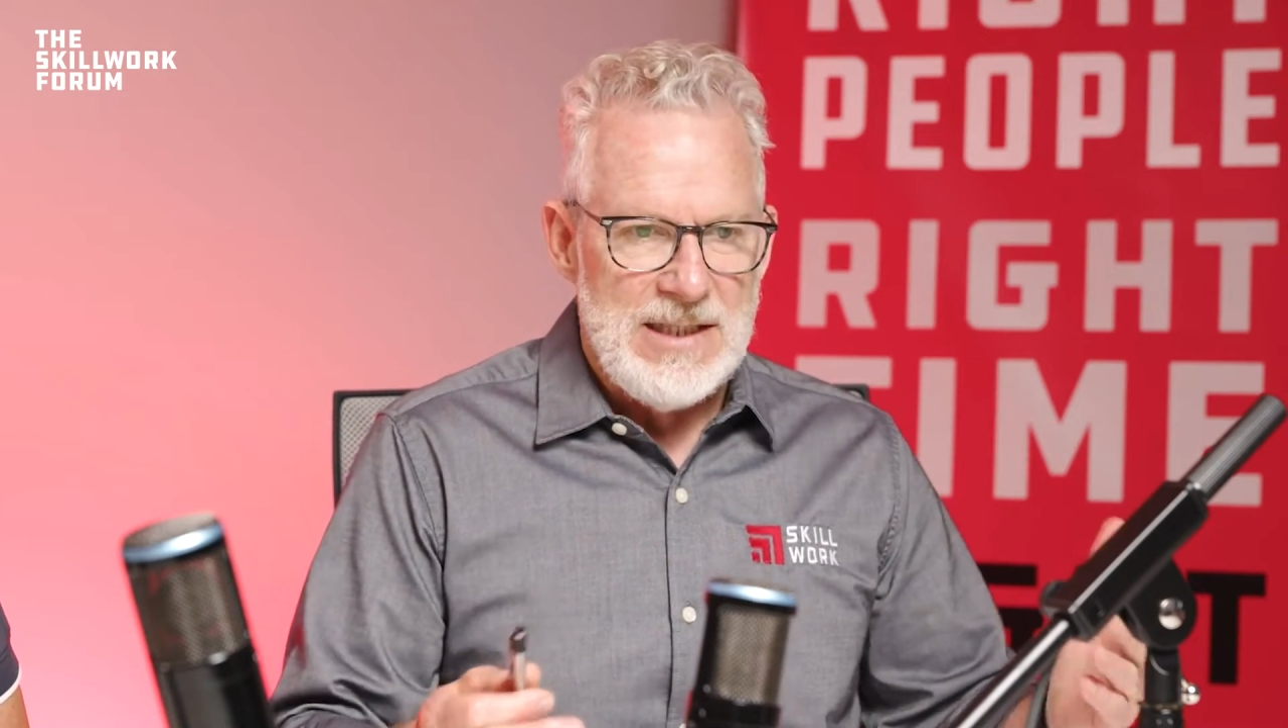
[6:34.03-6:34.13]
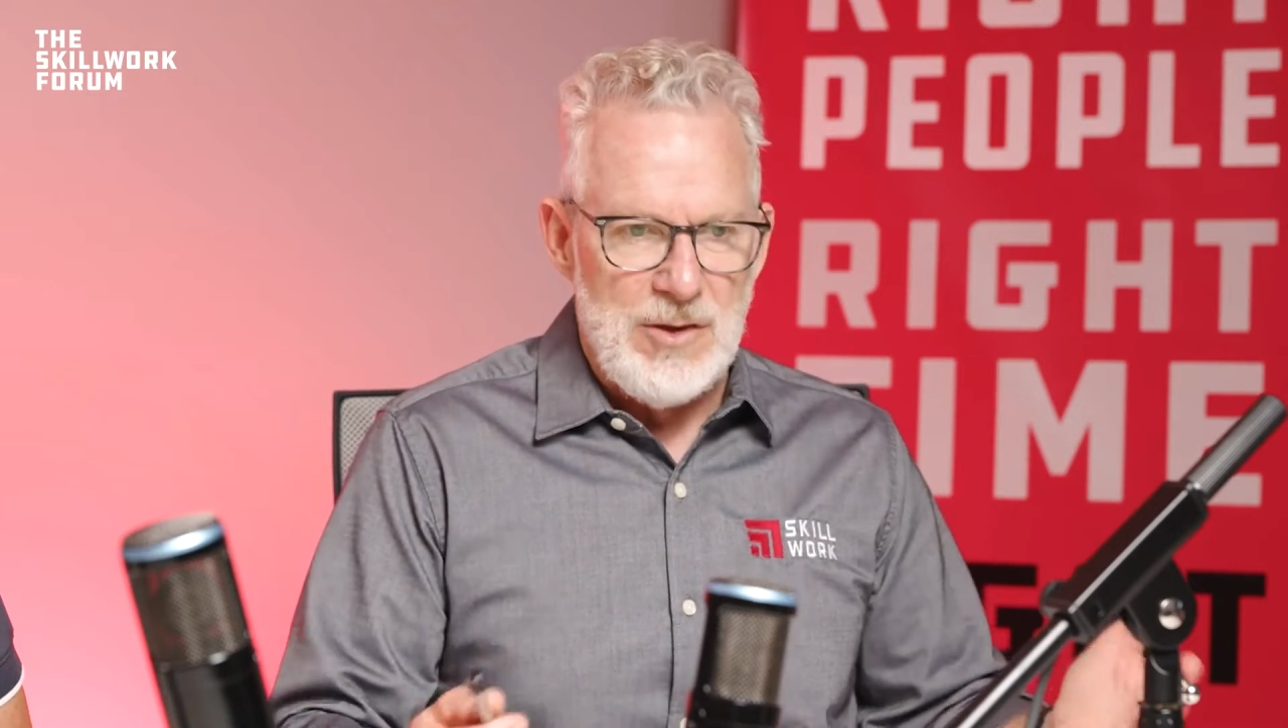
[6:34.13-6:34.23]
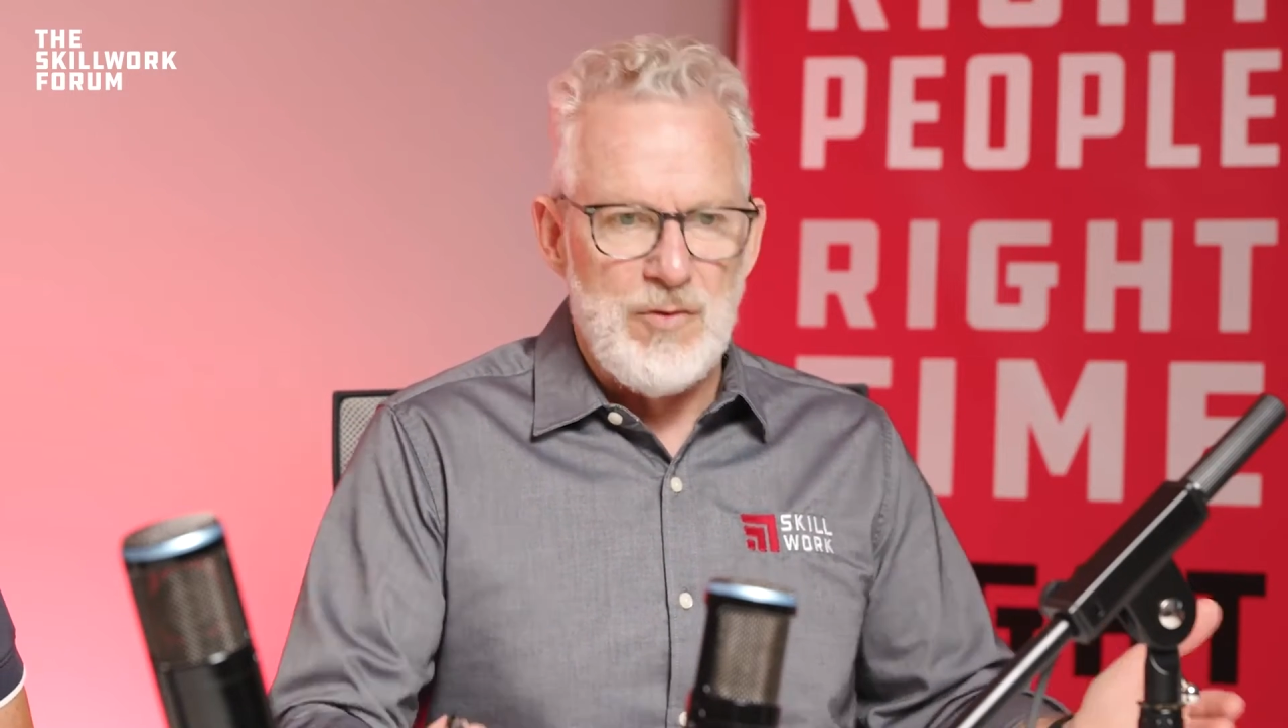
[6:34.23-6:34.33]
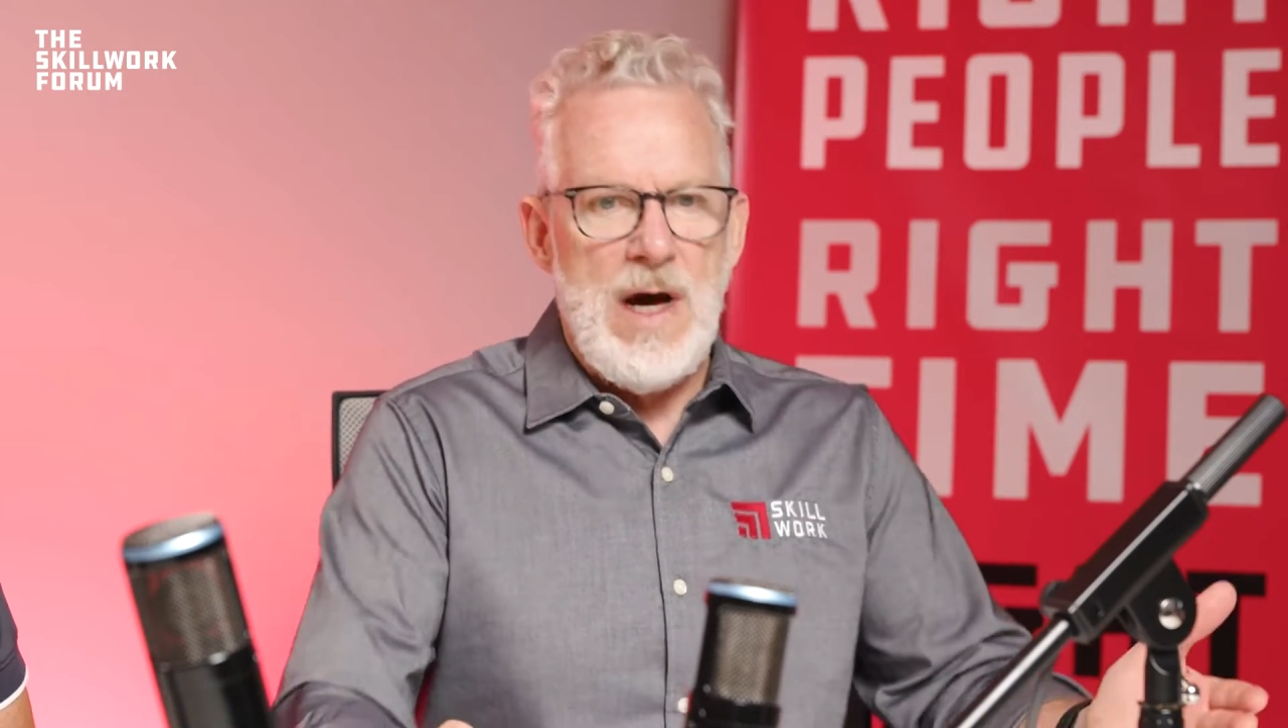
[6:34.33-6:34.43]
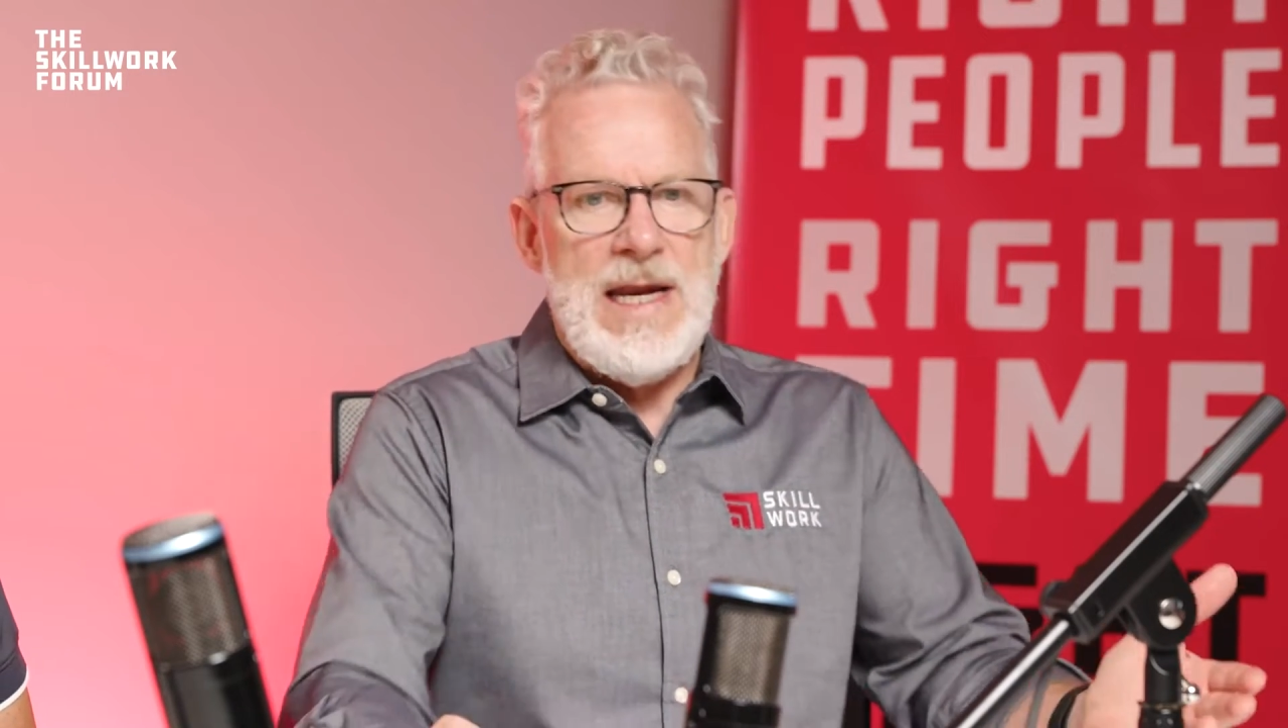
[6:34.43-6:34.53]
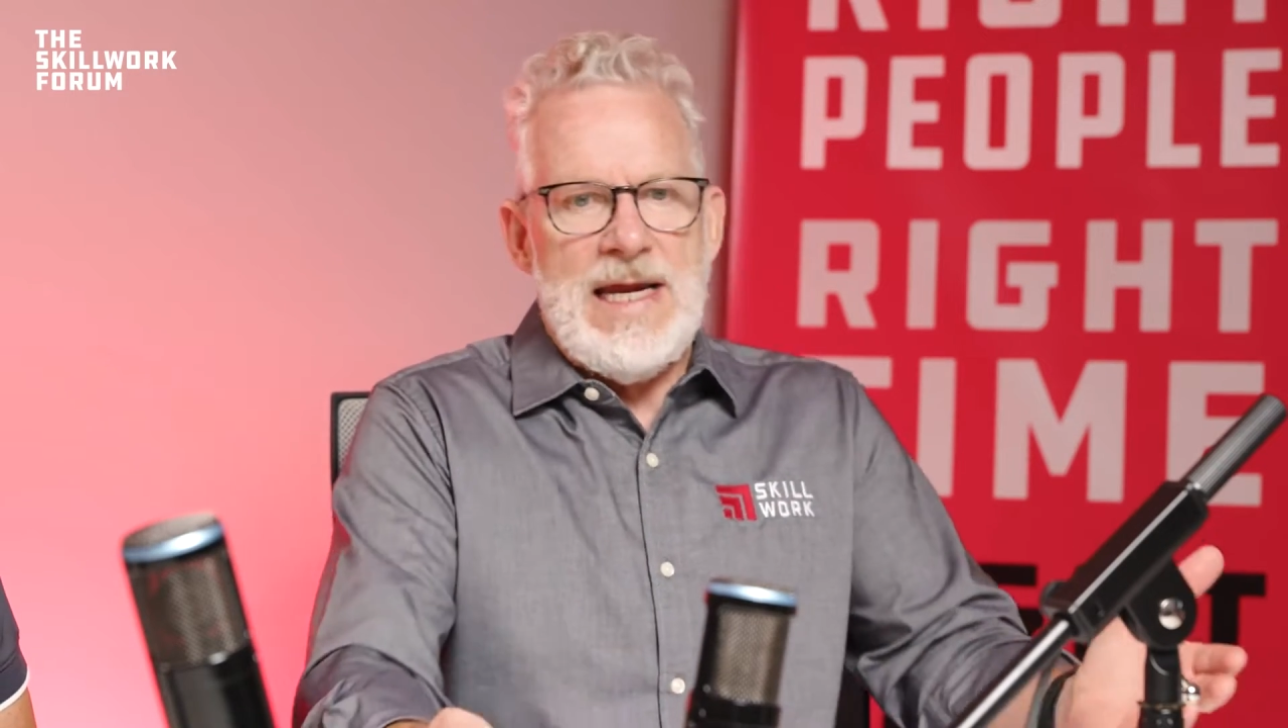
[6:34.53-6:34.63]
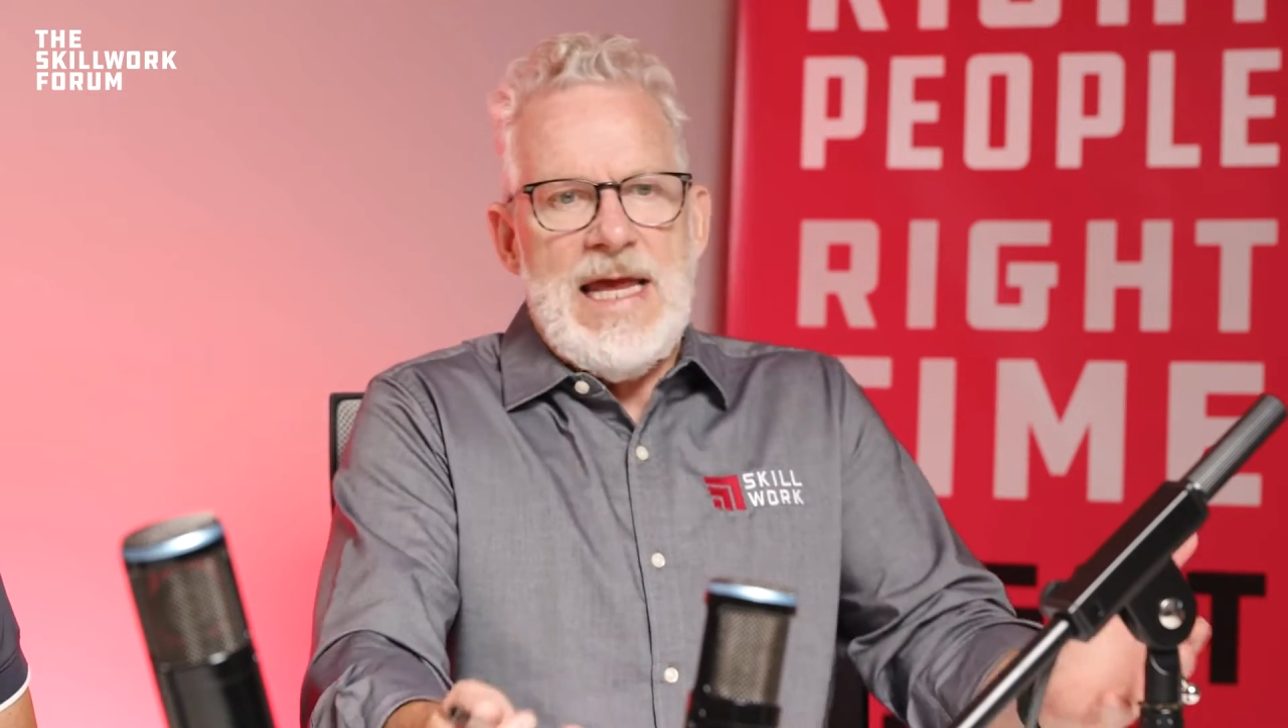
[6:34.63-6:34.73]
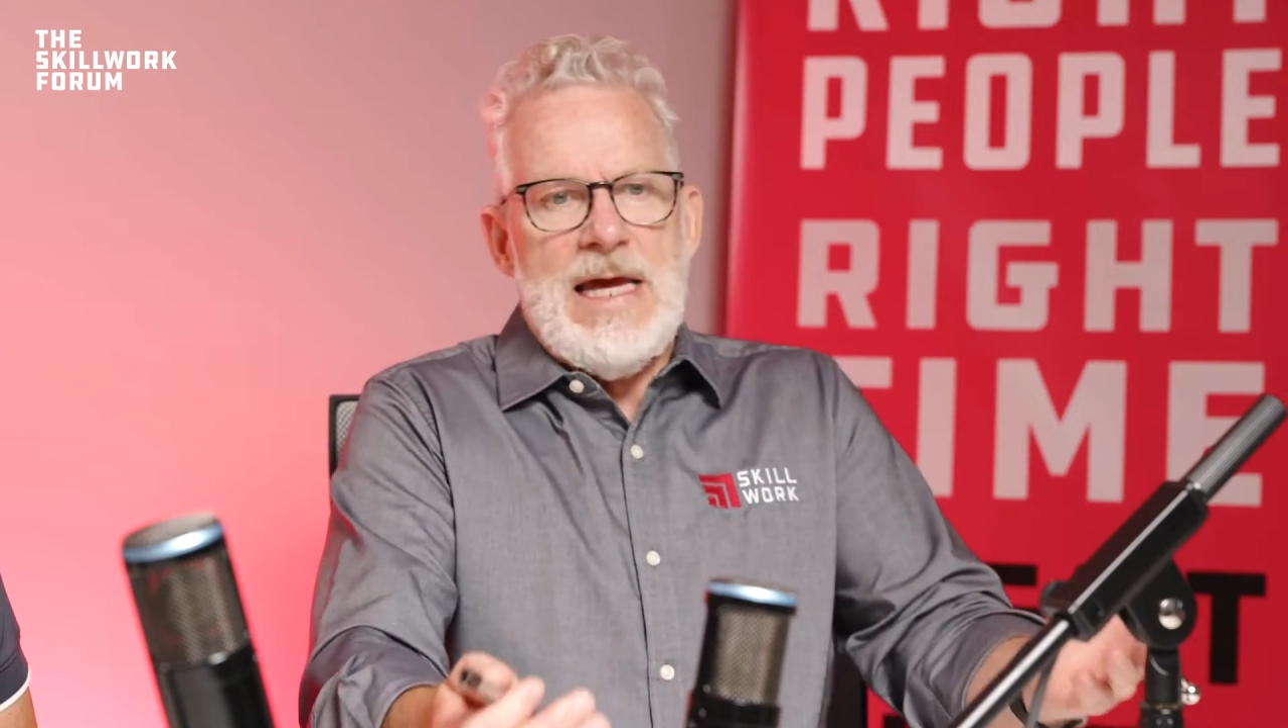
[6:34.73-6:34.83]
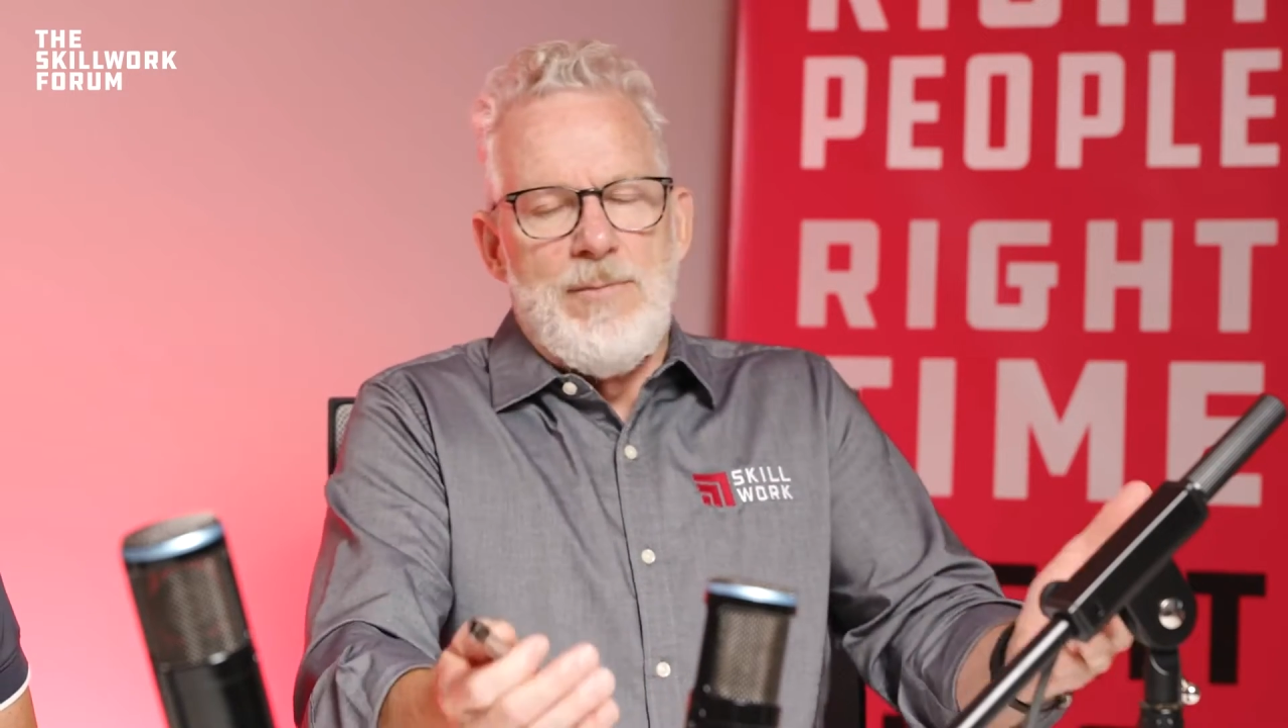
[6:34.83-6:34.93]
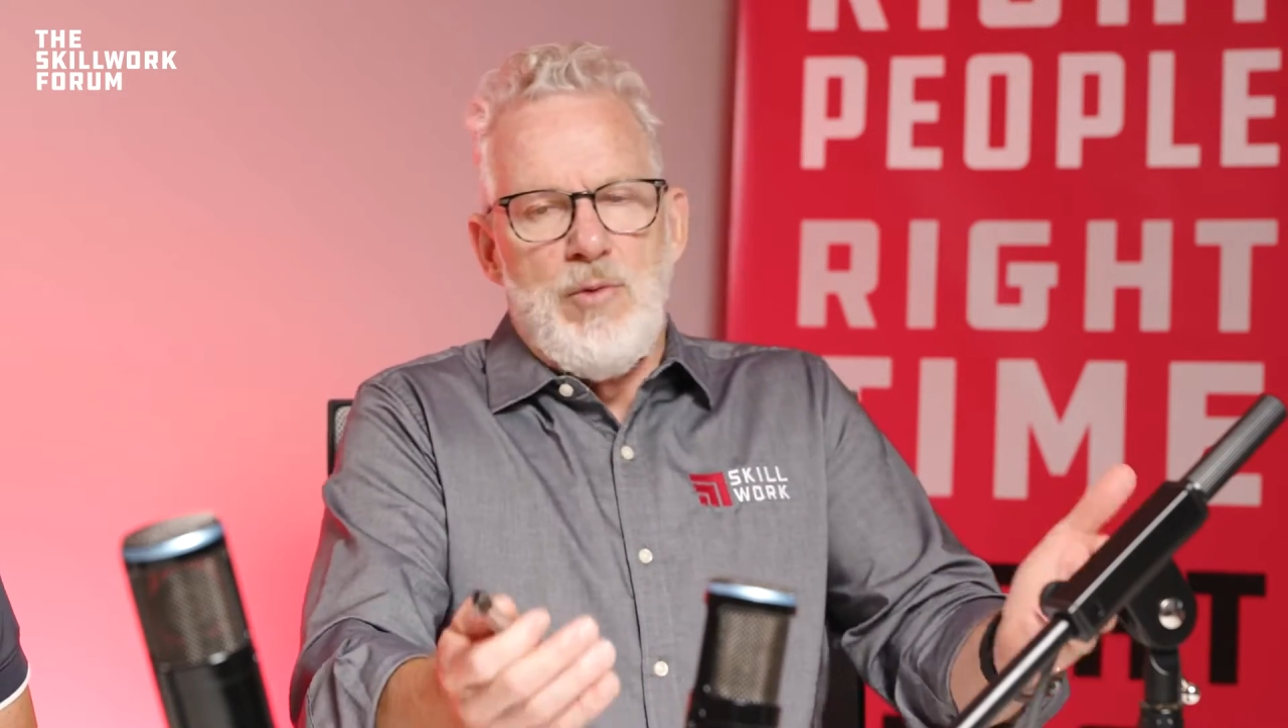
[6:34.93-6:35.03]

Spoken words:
to try to, again,